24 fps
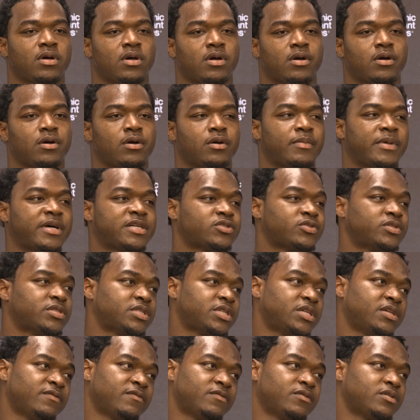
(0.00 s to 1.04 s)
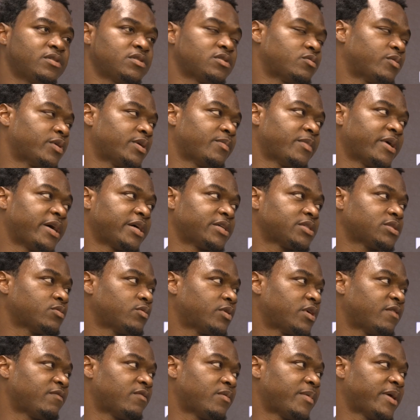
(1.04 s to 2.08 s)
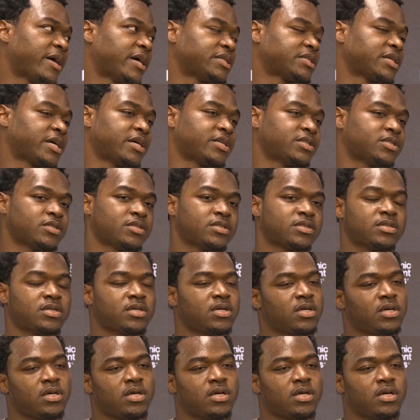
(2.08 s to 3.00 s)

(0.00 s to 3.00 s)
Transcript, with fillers: um, as receivers, running backs, whatever pass catchers,